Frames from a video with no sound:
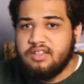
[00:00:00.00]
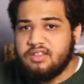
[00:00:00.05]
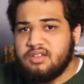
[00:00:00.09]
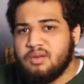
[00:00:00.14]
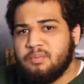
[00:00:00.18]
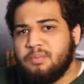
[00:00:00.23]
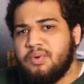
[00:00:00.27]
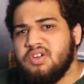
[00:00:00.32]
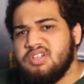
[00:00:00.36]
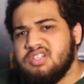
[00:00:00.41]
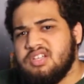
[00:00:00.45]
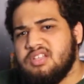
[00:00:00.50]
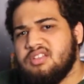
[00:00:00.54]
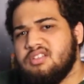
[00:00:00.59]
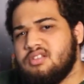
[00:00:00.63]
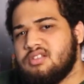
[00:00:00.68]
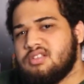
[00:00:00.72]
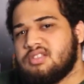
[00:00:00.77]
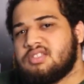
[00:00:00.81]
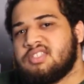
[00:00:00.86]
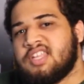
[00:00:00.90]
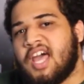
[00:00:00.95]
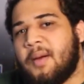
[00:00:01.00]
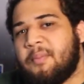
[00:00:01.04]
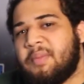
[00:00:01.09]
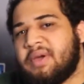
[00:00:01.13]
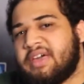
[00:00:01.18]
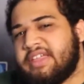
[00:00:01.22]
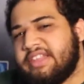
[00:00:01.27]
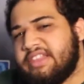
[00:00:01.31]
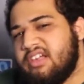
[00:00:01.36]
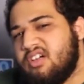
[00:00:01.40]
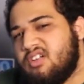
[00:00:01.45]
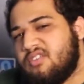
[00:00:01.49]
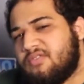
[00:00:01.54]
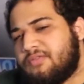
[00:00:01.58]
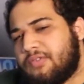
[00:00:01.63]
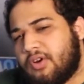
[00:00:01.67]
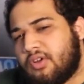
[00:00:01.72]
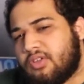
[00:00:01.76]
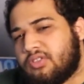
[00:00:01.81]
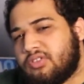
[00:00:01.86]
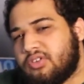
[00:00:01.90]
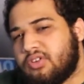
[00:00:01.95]
To push into this topic a little
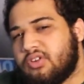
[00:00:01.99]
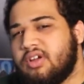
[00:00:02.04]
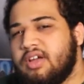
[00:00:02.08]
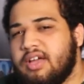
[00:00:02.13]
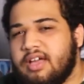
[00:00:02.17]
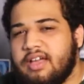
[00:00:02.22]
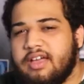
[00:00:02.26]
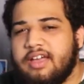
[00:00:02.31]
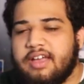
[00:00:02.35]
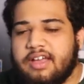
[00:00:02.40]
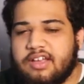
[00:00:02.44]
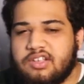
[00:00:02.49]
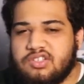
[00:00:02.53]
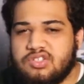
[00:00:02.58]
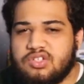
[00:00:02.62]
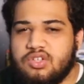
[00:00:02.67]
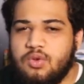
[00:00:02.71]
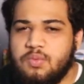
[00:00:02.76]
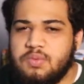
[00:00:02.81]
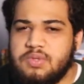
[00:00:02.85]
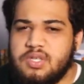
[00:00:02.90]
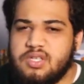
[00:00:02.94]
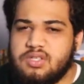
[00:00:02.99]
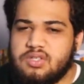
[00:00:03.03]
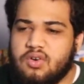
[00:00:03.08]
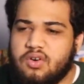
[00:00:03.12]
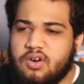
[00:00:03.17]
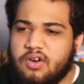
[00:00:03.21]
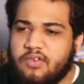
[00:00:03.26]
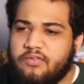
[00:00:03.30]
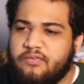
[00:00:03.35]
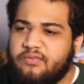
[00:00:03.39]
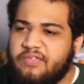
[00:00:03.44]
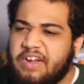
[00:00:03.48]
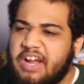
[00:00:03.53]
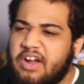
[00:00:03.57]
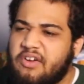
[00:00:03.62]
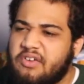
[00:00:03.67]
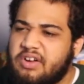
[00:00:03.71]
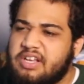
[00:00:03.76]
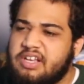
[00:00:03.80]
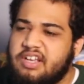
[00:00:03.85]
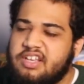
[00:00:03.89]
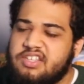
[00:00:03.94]
further, exclusives are a
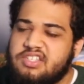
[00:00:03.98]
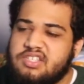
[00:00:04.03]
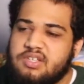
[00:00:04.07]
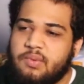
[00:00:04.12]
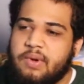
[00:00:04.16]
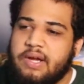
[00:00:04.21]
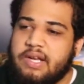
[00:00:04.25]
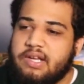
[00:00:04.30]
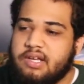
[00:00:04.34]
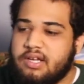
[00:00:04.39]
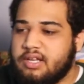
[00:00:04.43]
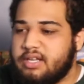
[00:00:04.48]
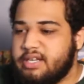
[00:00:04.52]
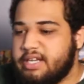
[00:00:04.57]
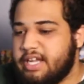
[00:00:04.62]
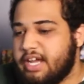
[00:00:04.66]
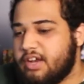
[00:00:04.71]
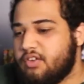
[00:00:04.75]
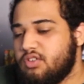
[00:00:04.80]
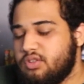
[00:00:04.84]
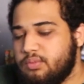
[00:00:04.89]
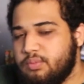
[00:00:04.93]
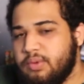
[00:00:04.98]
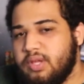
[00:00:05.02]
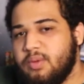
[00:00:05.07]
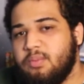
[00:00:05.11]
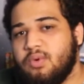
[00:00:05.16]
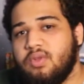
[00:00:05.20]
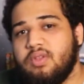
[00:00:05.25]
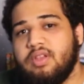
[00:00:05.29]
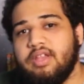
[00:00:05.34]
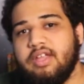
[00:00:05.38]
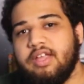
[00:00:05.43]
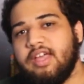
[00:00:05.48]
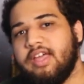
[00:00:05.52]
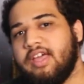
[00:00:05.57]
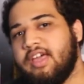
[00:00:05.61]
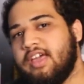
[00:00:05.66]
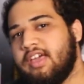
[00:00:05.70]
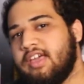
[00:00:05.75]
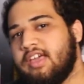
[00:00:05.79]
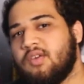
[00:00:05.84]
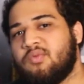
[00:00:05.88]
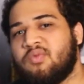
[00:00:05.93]
very easy way to connect with people
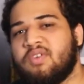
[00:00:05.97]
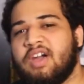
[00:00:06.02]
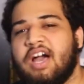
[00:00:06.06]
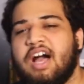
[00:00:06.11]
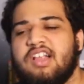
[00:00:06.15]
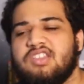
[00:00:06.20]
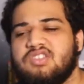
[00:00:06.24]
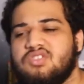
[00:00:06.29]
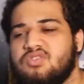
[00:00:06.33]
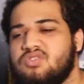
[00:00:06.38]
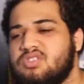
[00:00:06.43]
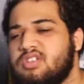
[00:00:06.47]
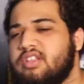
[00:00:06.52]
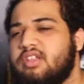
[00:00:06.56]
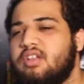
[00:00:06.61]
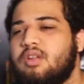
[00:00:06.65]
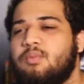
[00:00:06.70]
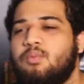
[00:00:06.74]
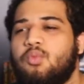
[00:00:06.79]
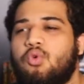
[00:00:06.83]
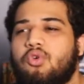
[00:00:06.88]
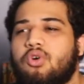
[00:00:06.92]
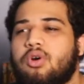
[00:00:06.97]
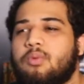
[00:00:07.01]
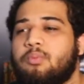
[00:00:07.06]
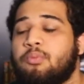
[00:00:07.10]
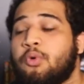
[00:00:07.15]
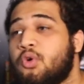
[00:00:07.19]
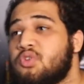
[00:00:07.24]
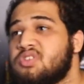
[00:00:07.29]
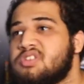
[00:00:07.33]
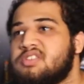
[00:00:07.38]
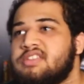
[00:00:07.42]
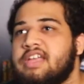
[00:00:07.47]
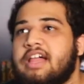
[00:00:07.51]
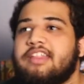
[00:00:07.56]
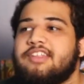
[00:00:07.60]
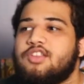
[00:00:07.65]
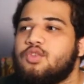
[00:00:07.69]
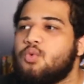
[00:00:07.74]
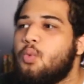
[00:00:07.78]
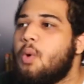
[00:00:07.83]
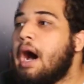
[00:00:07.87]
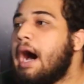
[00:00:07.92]
and give consoles a little more
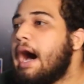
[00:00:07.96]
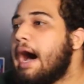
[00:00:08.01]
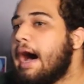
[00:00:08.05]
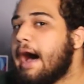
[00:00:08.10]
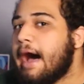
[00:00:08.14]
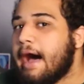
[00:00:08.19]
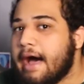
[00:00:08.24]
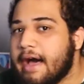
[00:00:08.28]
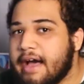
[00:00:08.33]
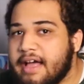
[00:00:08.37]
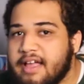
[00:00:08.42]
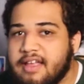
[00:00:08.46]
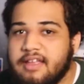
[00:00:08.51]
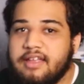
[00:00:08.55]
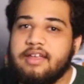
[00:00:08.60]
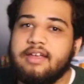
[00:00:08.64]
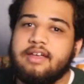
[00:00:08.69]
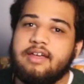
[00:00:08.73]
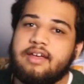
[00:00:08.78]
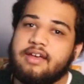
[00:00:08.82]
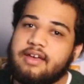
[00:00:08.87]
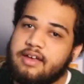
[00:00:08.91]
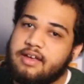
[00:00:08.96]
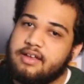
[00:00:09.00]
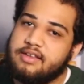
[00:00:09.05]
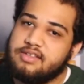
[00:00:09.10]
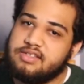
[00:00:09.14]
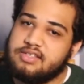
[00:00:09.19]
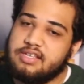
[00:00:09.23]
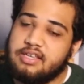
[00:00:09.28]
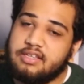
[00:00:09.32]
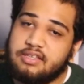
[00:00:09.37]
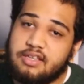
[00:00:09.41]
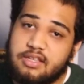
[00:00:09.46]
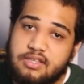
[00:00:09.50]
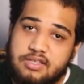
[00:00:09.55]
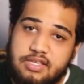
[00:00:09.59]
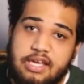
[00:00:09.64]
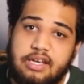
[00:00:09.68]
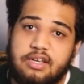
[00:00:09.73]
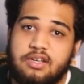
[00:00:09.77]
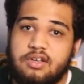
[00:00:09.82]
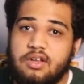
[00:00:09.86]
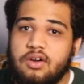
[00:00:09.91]
personality. See,
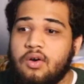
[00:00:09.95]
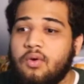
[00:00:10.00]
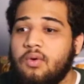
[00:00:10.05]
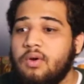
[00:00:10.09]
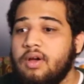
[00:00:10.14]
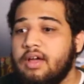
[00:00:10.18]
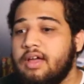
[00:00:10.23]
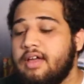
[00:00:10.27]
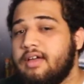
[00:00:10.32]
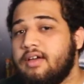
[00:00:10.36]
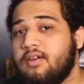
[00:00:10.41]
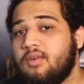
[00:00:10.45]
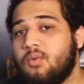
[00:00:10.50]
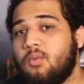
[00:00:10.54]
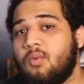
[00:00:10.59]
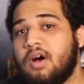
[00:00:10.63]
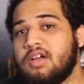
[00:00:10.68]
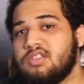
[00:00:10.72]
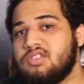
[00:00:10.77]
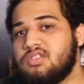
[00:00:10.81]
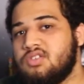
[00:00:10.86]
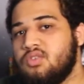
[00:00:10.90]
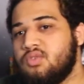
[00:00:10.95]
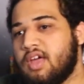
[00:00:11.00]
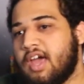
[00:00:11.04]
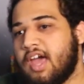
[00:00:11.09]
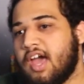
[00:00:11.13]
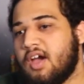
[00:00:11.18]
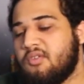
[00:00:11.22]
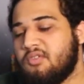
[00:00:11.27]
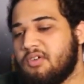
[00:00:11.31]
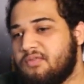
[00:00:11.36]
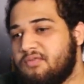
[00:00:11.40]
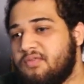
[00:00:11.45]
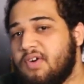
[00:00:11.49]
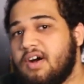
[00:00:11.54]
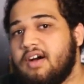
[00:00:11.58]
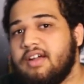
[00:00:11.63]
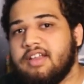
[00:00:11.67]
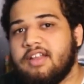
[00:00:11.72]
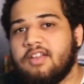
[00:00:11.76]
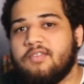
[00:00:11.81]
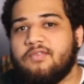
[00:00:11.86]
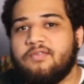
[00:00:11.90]
Nintendo wants you to have a
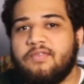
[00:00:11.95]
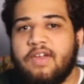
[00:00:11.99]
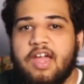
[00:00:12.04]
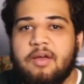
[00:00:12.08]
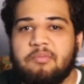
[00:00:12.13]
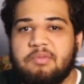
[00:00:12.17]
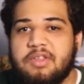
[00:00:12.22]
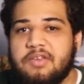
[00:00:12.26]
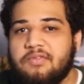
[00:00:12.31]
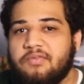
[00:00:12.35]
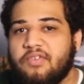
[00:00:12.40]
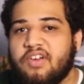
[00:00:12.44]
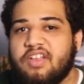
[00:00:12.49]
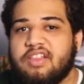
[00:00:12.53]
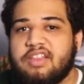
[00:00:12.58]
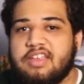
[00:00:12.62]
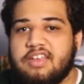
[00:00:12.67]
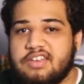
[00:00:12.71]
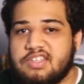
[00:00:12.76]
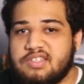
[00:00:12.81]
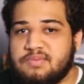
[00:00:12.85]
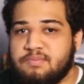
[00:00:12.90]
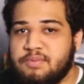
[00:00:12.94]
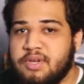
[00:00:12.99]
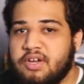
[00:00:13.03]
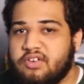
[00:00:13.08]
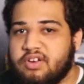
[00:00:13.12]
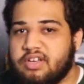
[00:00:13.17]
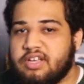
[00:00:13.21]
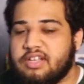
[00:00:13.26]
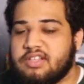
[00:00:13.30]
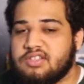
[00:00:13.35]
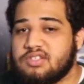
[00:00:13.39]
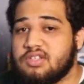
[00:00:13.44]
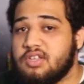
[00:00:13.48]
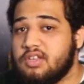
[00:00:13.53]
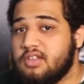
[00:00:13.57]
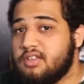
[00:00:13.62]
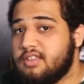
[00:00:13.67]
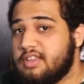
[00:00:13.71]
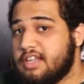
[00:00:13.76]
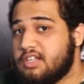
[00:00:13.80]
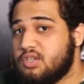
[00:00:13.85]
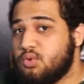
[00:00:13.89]
fun and family-friendly experience
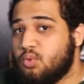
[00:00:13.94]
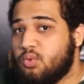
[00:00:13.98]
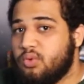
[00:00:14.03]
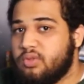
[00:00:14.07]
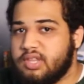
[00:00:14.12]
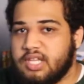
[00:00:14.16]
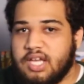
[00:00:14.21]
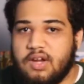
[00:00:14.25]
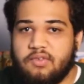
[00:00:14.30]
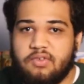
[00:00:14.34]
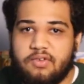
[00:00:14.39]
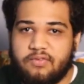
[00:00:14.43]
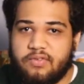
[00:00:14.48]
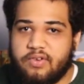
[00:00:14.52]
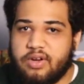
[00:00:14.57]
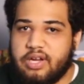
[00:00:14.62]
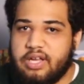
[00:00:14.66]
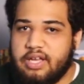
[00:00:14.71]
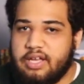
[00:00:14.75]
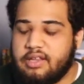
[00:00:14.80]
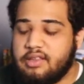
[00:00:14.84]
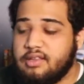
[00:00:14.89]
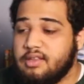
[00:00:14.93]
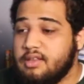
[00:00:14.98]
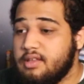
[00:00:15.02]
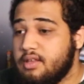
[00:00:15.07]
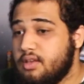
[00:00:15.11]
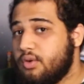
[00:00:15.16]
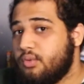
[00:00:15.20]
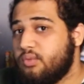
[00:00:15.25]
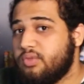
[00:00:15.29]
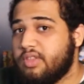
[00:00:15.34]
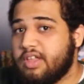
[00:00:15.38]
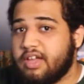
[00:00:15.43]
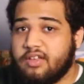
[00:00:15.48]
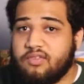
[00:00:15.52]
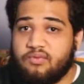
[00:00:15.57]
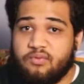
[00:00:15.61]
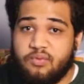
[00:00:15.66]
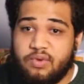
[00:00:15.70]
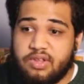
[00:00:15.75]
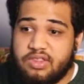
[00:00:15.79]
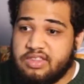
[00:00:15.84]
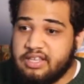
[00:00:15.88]
that you will never forget,
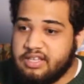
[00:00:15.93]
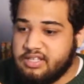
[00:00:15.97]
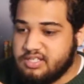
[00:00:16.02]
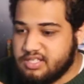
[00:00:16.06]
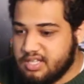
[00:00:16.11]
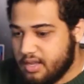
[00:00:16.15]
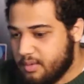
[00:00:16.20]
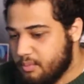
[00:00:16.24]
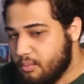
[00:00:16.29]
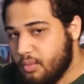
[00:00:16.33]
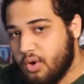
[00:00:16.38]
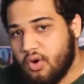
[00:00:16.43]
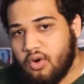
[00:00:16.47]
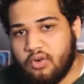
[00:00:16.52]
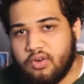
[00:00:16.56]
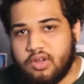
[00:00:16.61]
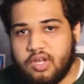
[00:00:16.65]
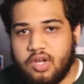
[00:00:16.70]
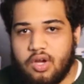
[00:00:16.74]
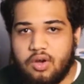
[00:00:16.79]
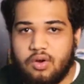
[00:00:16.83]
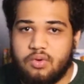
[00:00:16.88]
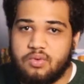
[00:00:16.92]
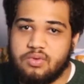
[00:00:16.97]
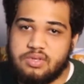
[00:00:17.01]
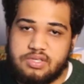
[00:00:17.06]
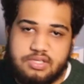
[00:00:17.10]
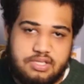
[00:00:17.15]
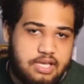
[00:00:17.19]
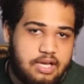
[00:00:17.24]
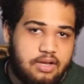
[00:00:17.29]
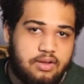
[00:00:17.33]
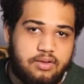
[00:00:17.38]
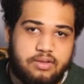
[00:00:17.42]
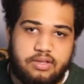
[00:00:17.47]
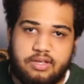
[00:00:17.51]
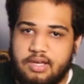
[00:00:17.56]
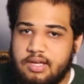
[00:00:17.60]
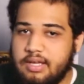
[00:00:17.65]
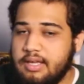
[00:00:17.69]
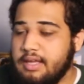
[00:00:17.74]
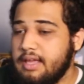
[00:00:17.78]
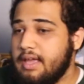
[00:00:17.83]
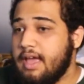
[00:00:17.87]
like with things like Mario,
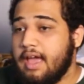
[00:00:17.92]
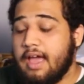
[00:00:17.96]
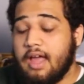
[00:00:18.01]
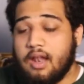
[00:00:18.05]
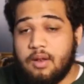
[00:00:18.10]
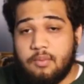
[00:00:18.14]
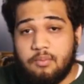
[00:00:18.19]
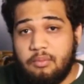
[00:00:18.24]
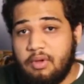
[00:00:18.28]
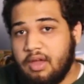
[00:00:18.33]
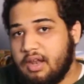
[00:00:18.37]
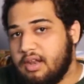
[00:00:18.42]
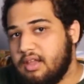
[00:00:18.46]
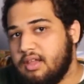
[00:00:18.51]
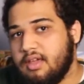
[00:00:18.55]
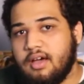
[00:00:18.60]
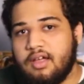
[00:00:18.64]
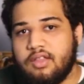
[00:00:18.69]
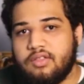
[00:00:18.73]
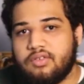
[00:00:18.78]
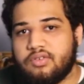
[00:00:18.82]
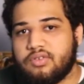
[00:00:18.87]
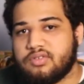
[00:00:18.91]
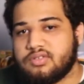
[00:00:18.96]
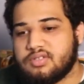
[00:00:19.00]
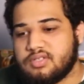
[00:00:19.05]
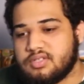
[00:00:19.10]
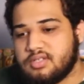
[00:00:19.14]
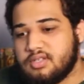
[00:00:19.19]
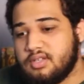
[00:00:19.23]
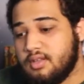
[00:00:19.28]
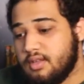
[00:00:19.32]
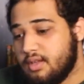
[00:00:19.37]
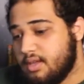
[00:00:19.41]
Zelda, and many others.